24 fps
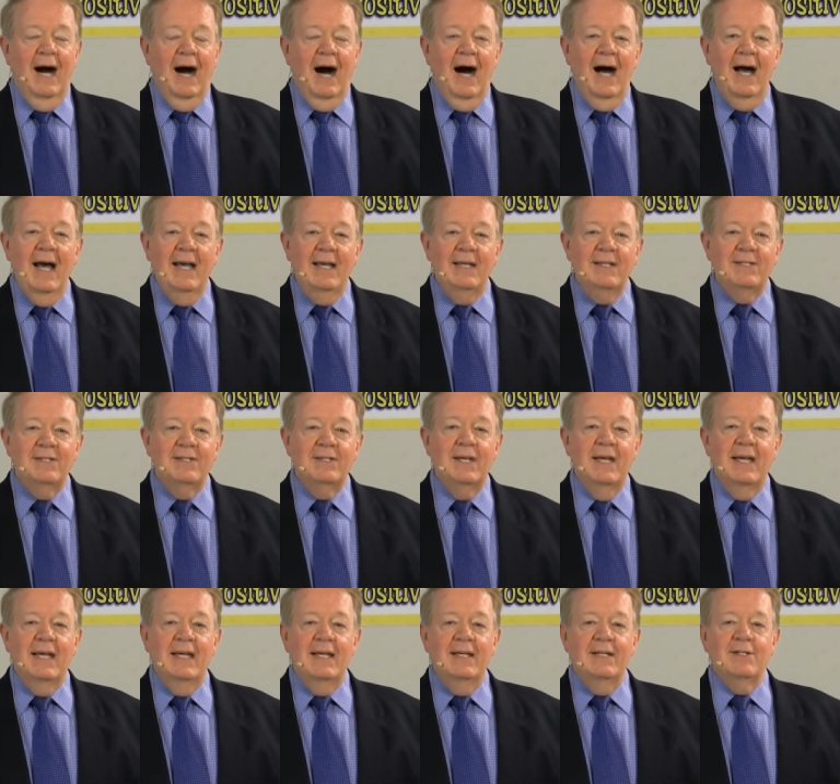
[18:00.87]
eye
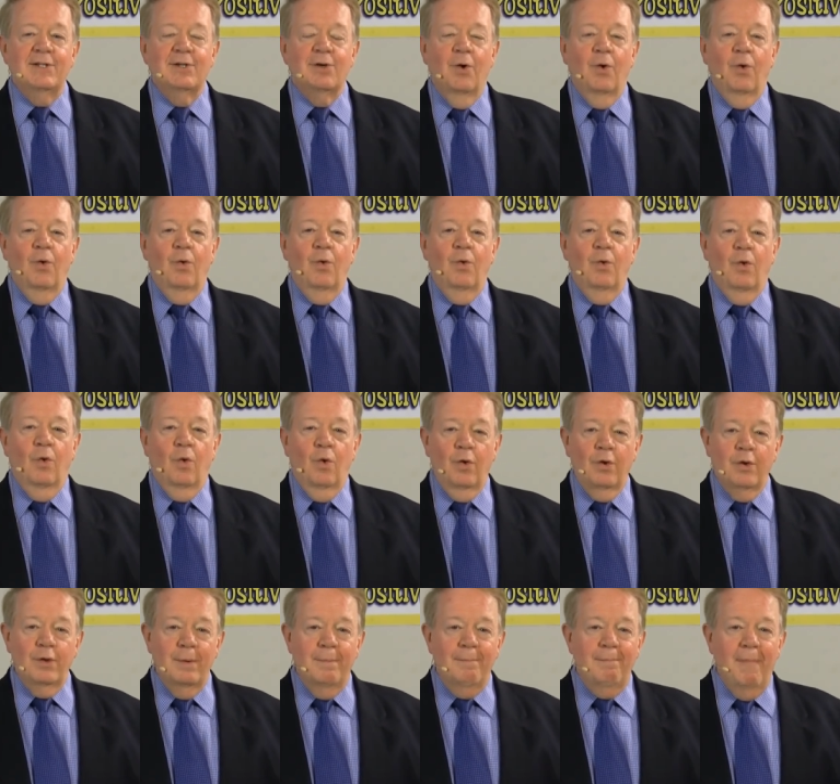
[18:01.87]
sees
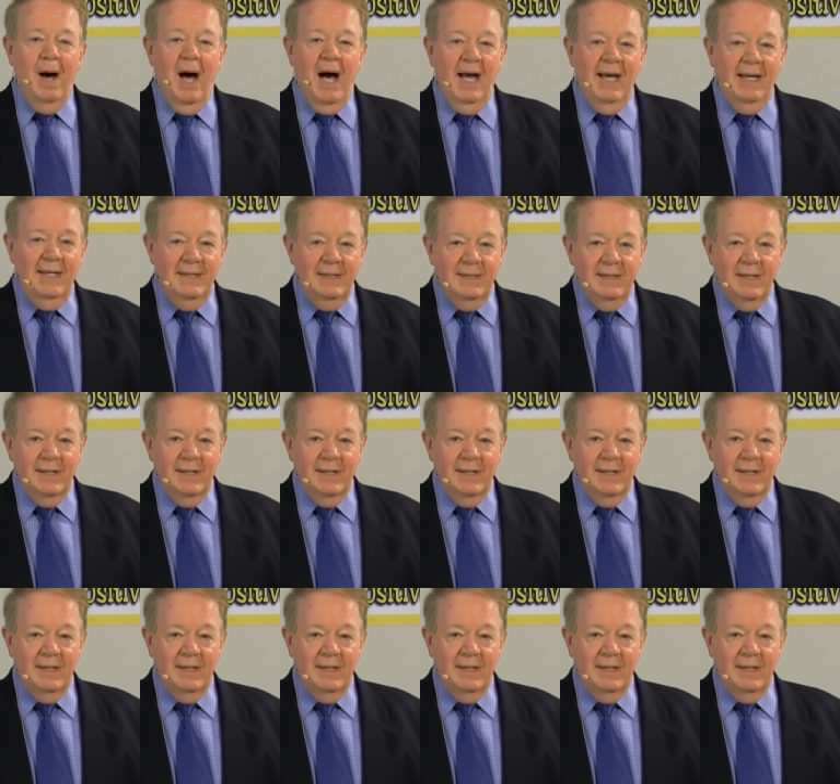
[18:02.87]
or the mind